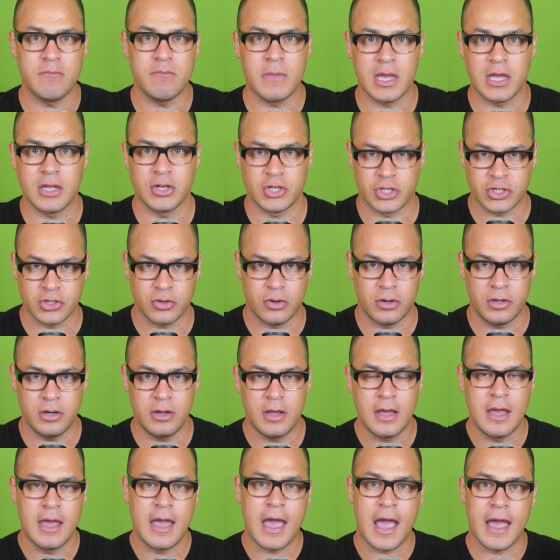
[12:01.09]
me insured,
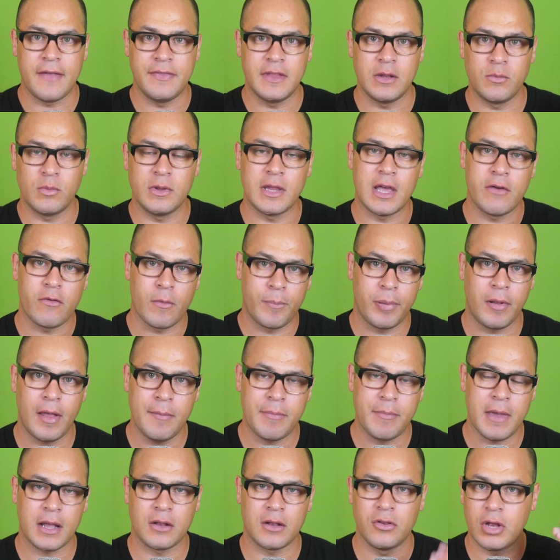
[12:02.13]
and then when they reply
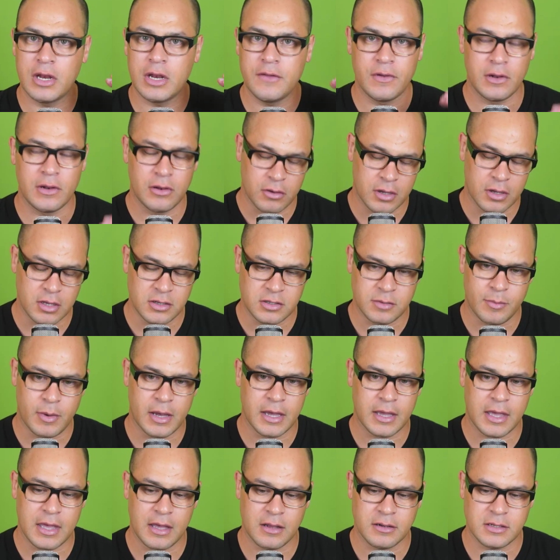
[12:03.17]
back, not even look into my
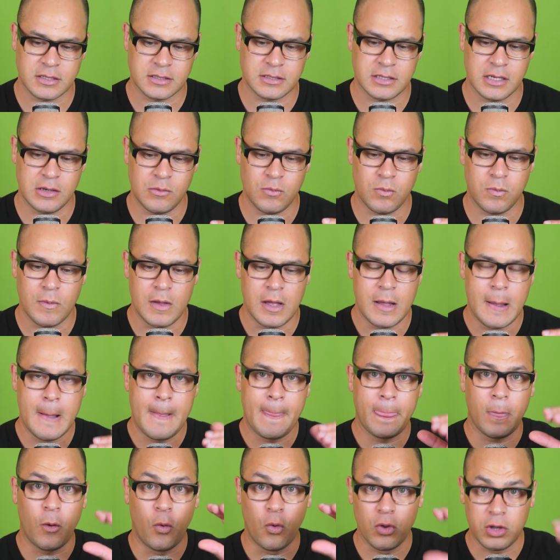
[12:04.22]
account to see
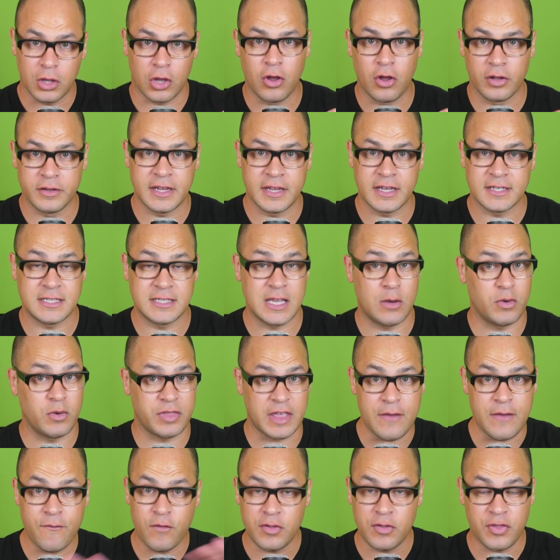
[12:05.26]
all the context there with
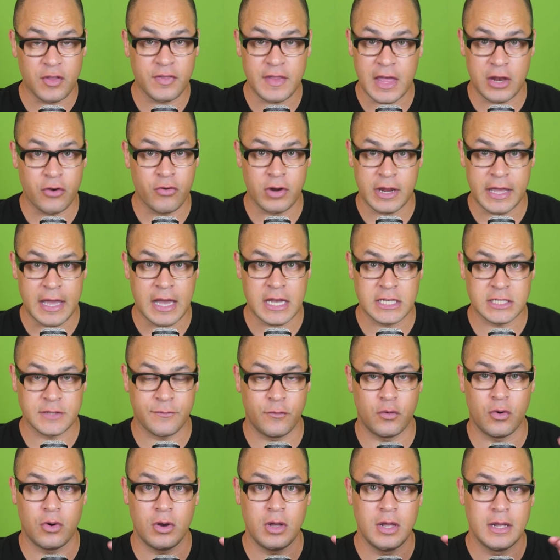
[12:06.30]
everything they'd already asked
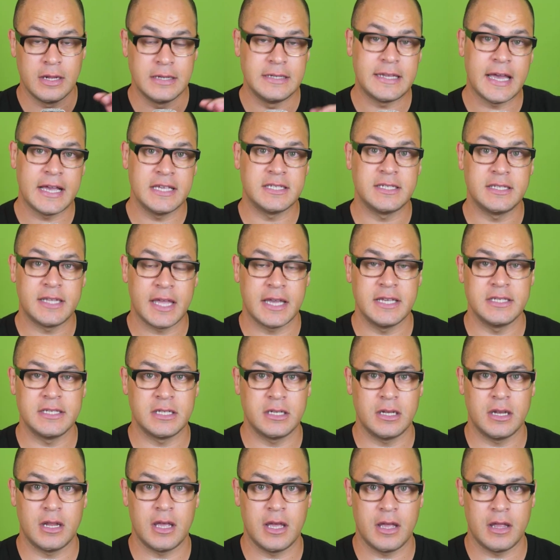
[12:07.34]
for days and days in
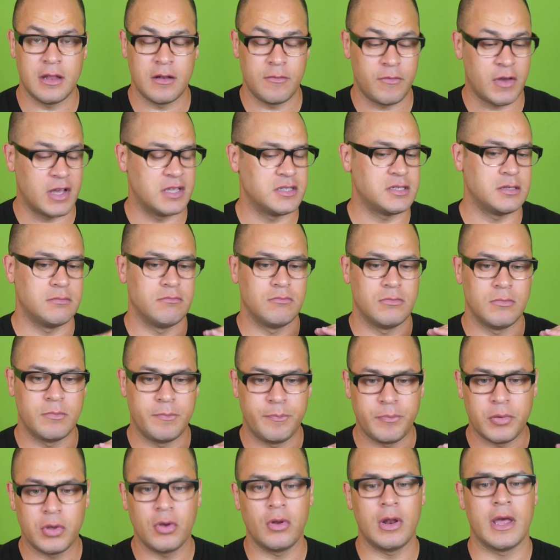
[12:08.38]
advance,
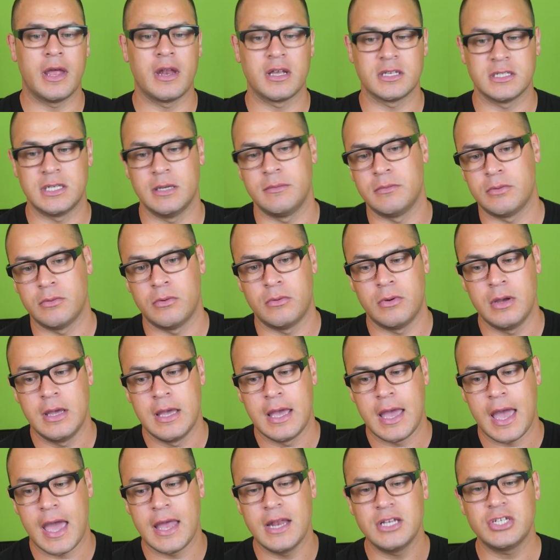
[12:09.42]
purely unacceptable,
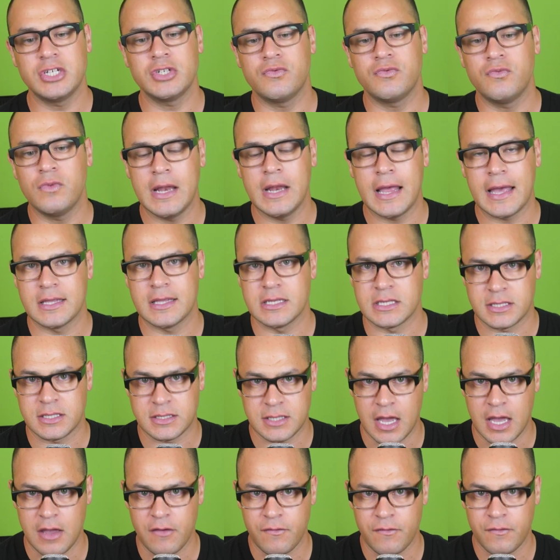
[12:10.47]
and it's just really
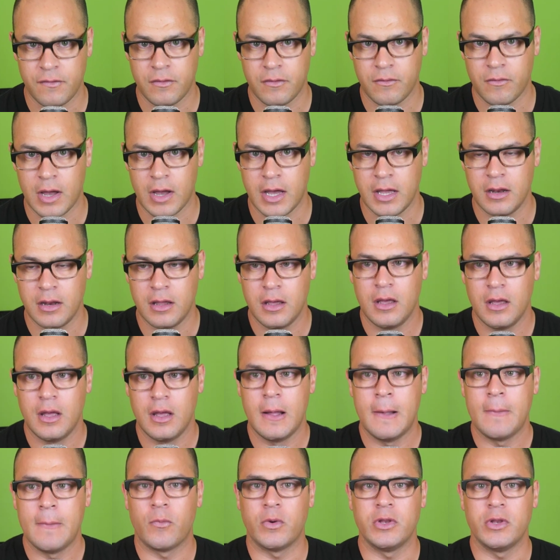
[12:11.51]
unsafe, right?
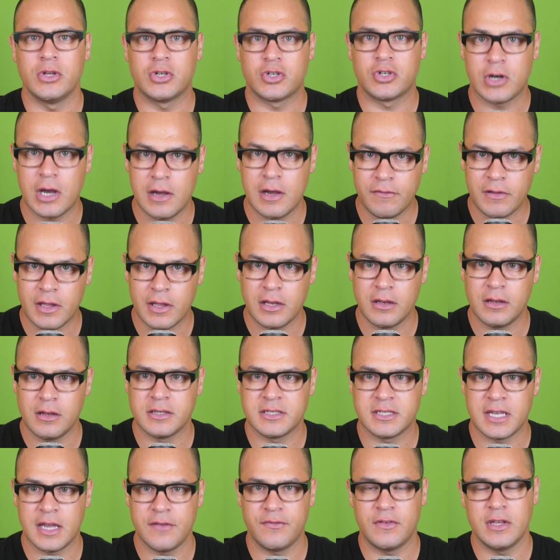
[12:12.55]
When you're traveling,
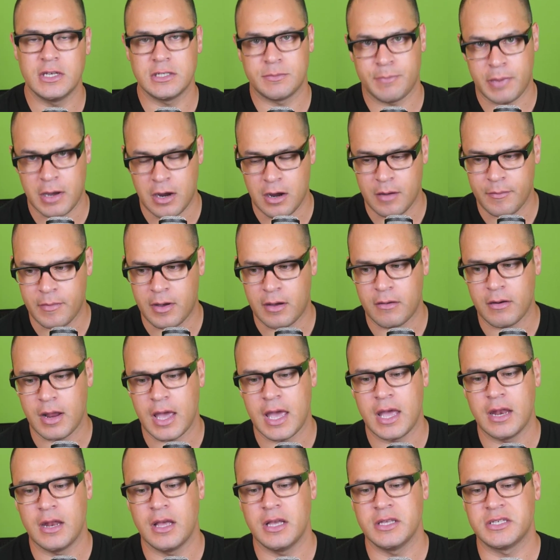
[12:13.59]
safety is paramount,
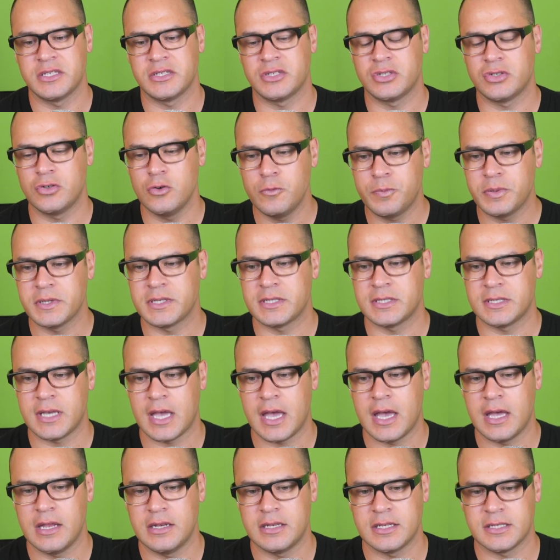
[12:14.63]
and it's super
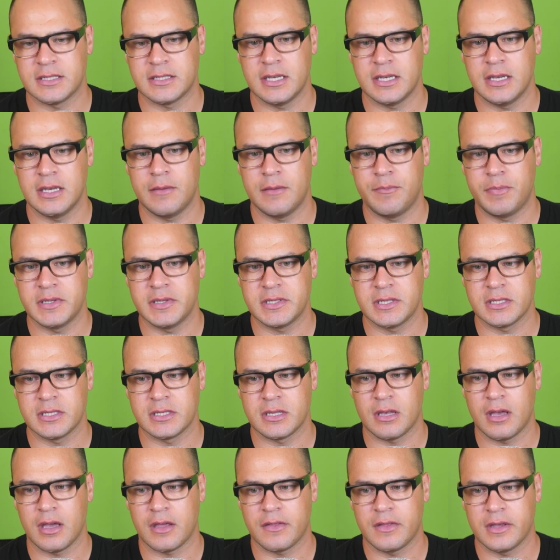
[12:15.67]
sad to see a business
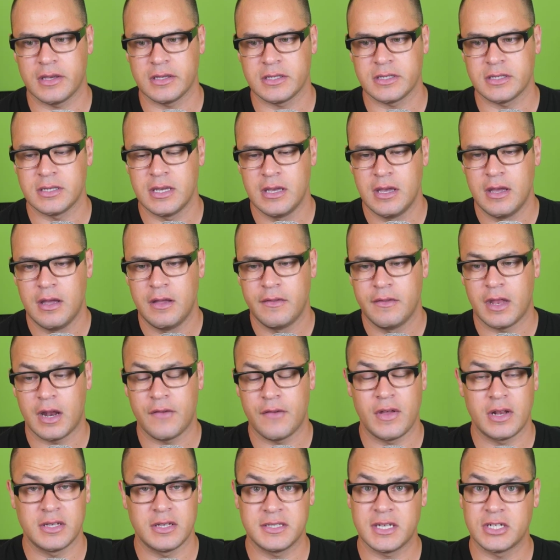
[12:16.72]
like this that I've
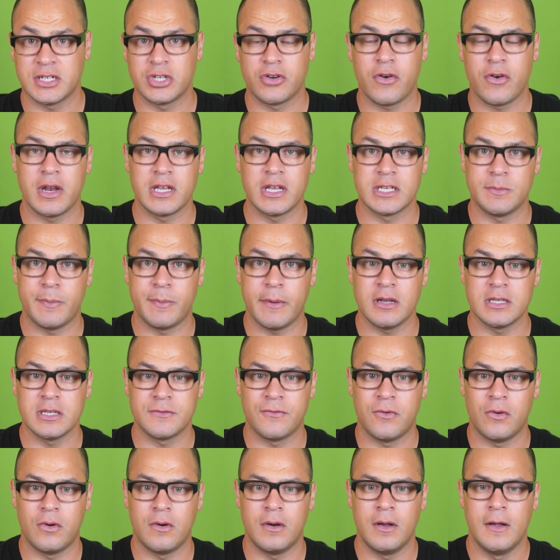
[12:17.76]
had such a great experience
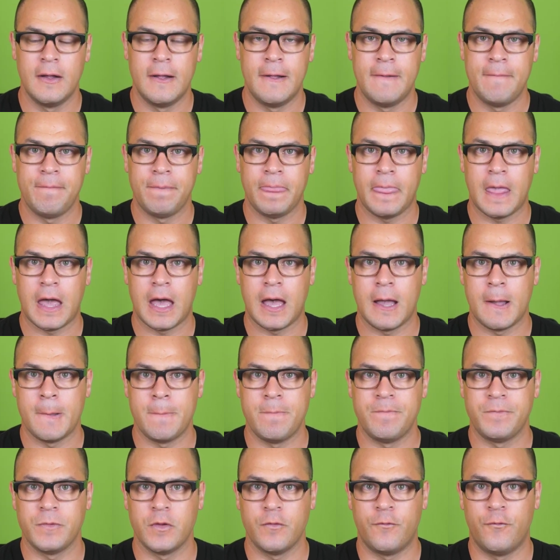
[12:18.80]
for
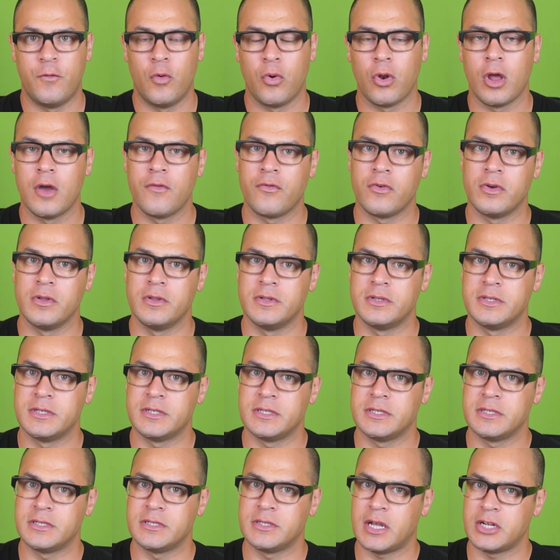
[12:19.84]
fall over in
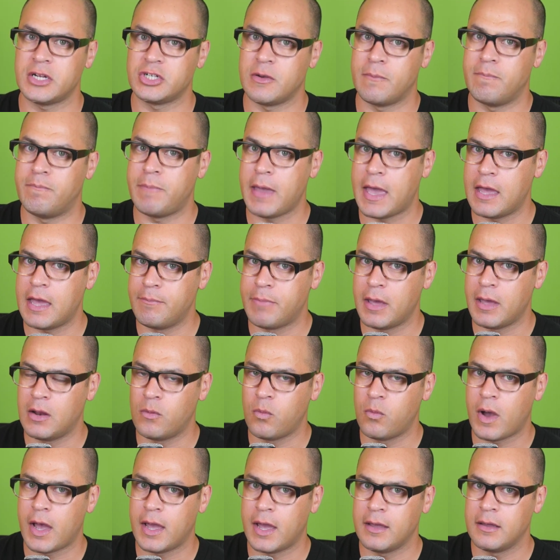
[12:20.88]
such a bad
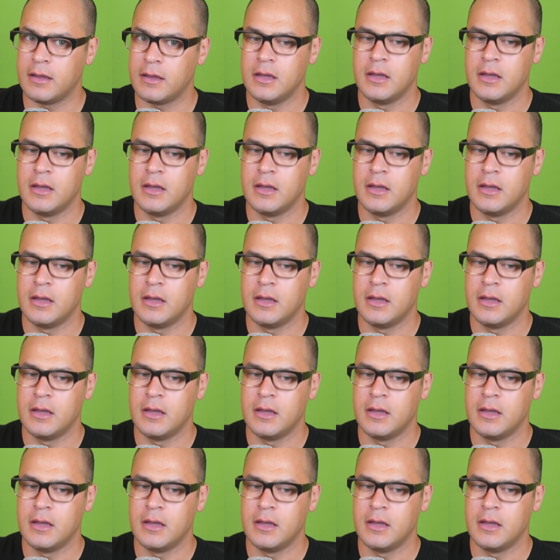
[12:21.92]
way.